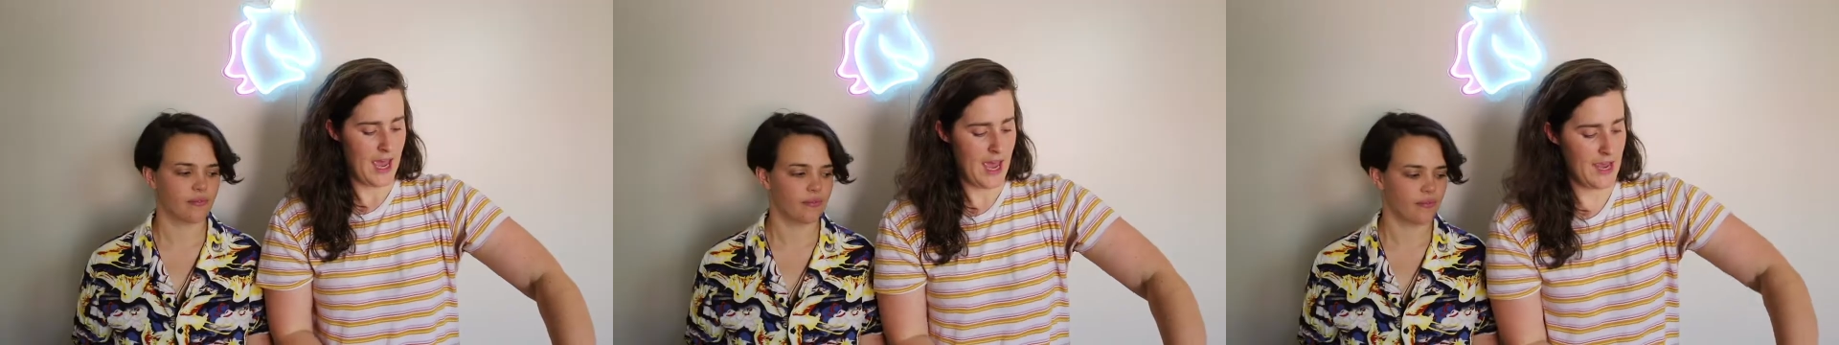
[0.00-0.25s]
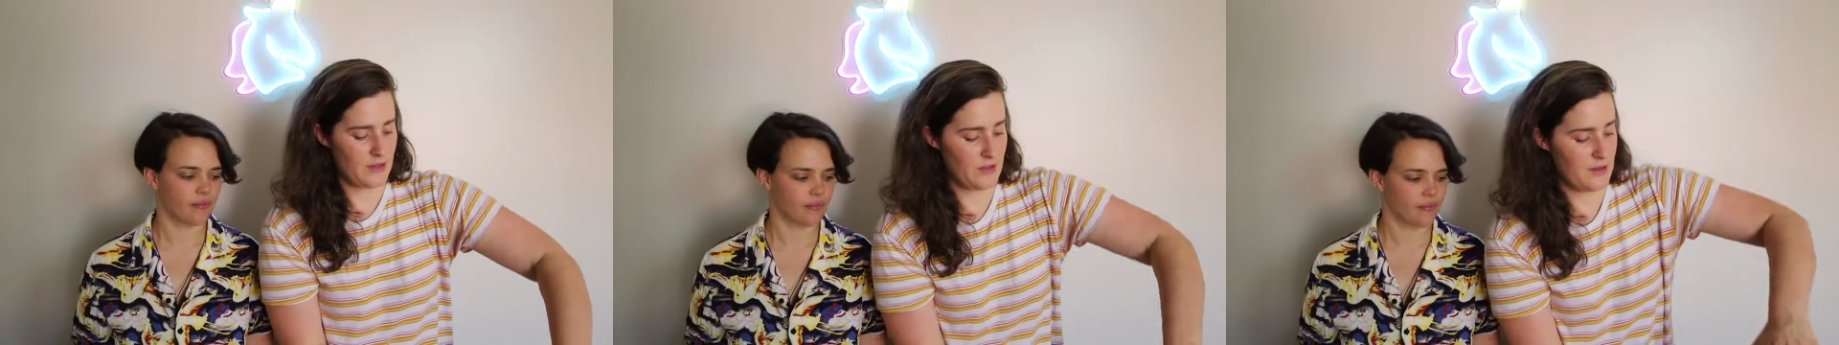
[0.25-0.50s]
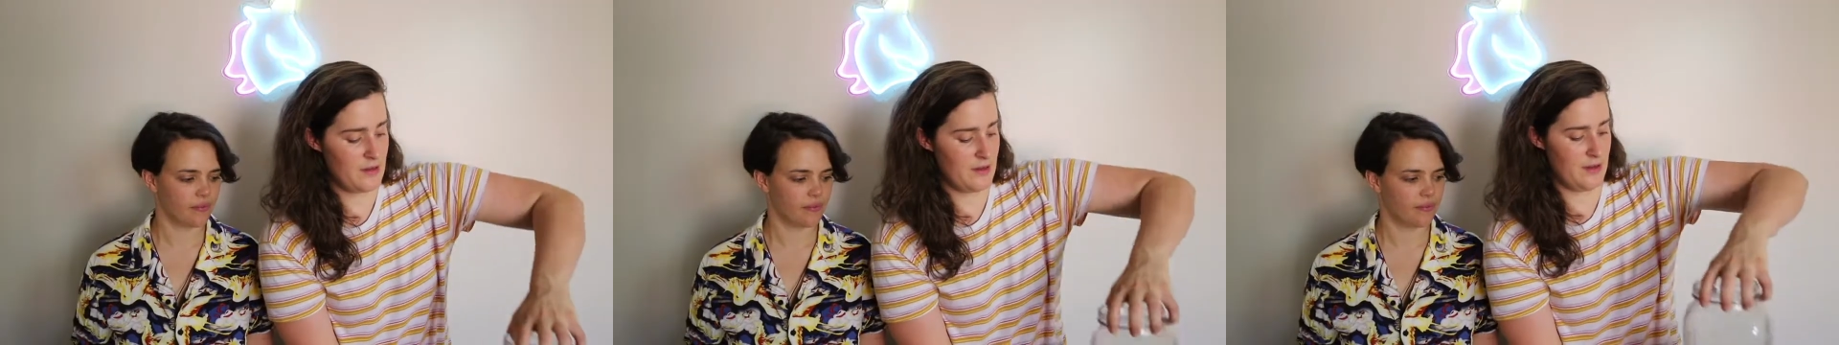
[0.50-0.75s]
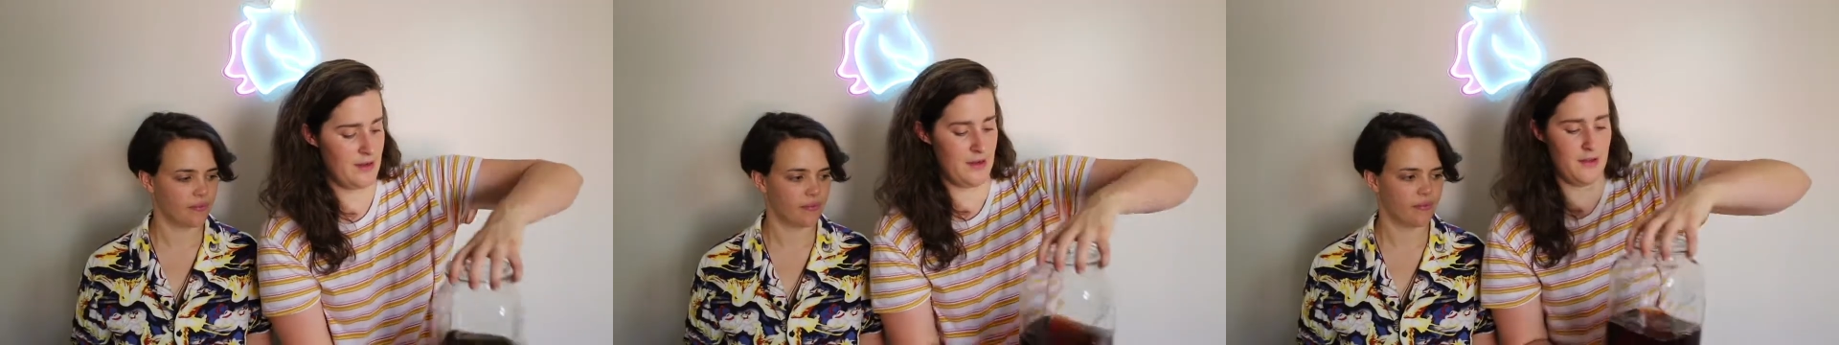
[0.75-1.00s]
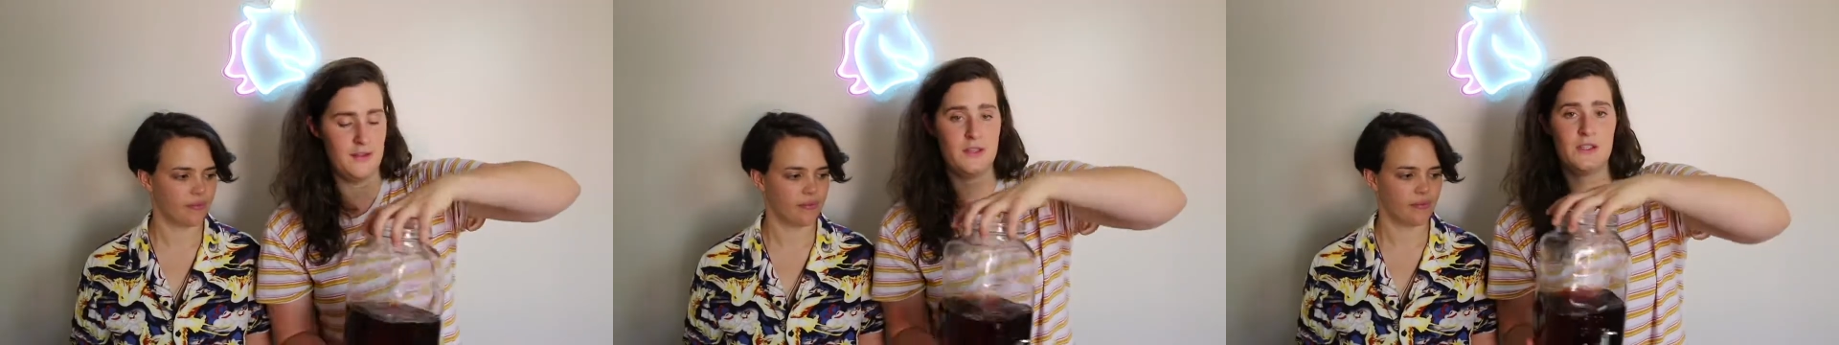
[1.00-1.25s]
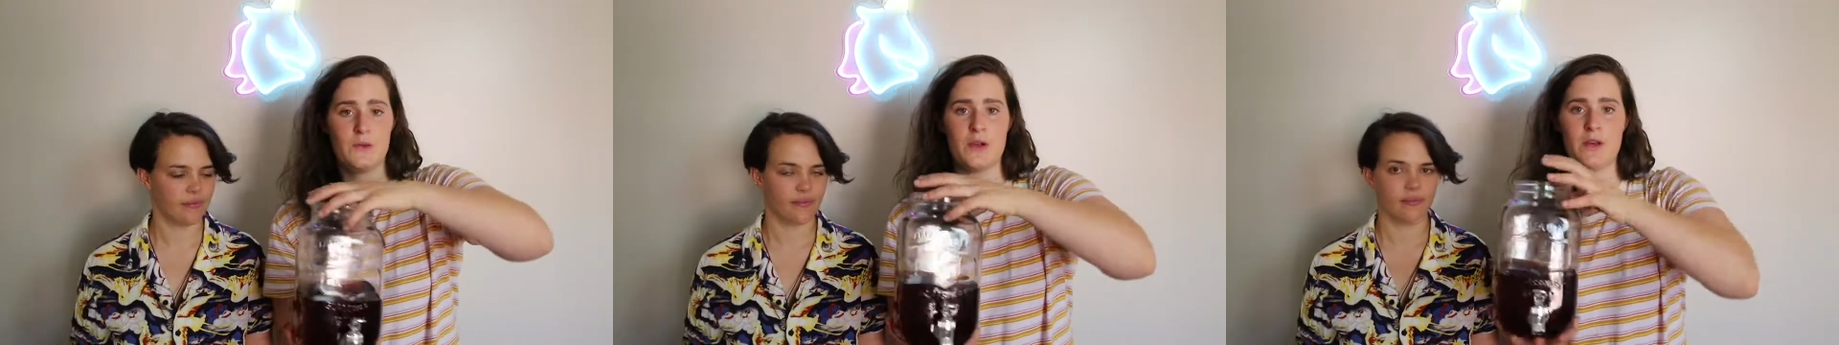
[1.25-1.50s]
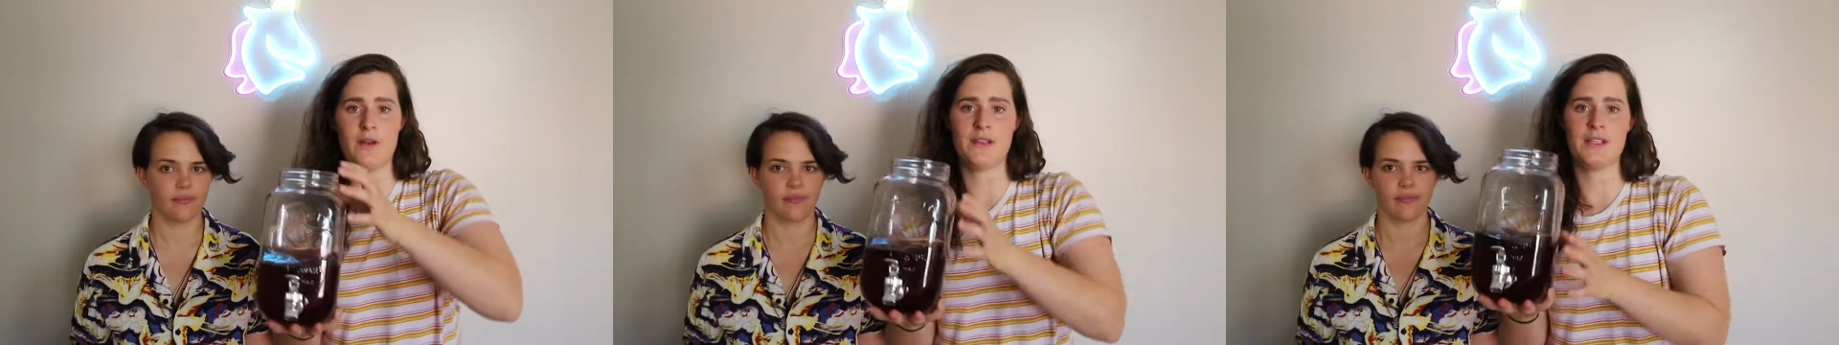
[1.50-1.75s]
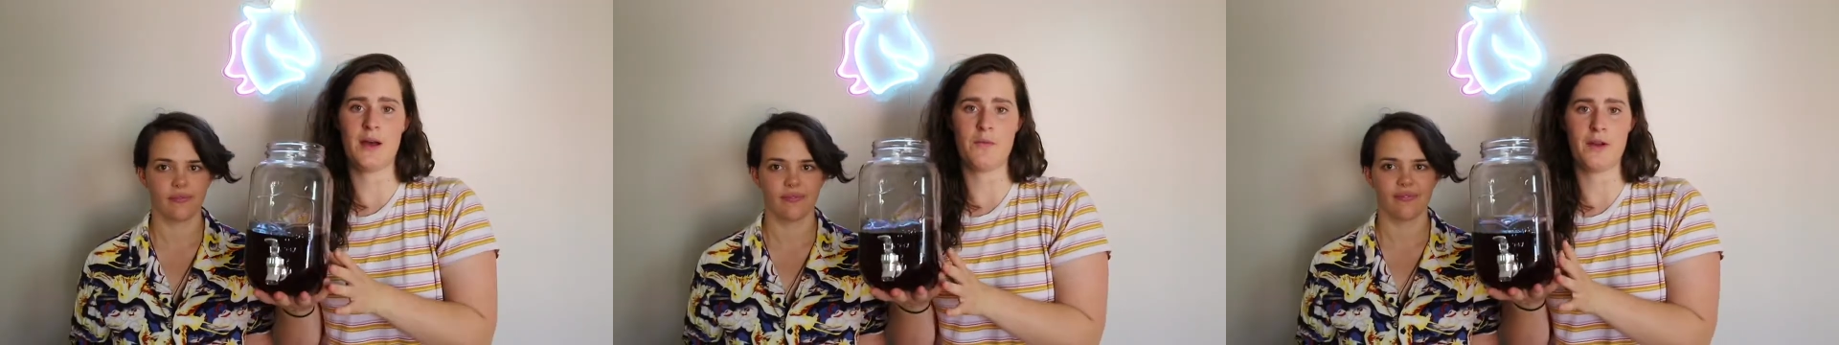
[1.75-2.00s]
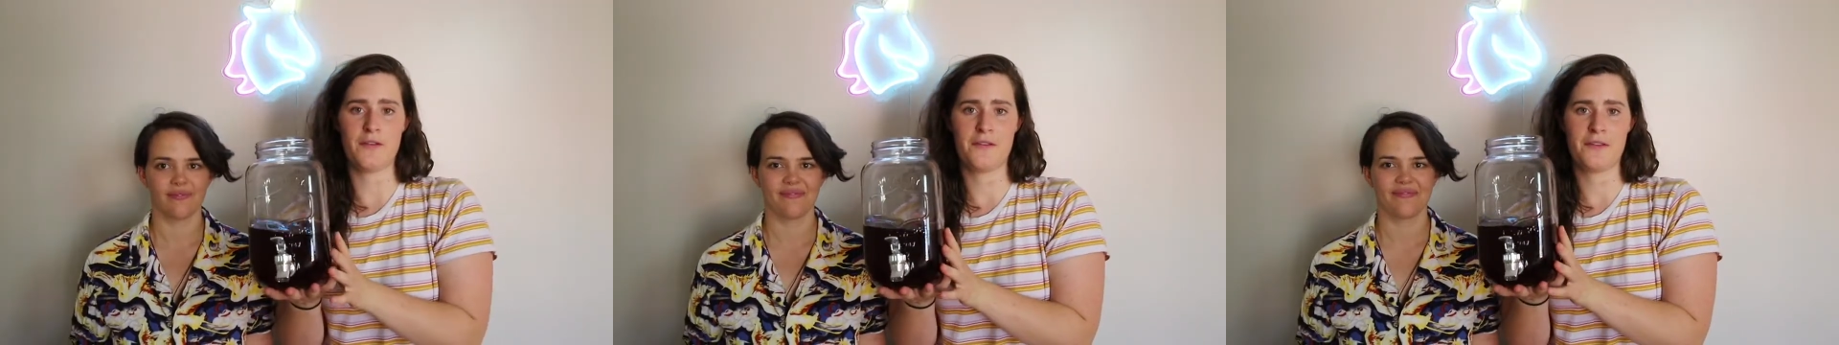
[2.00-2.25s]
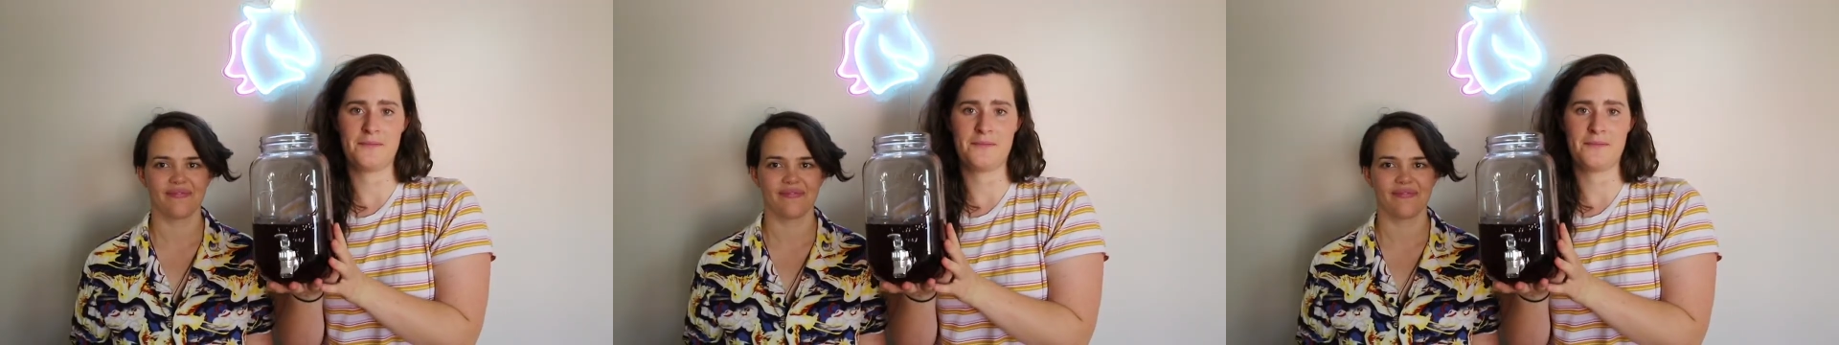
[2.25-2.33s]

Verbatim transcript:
Speaker 1: and this is what you end up with.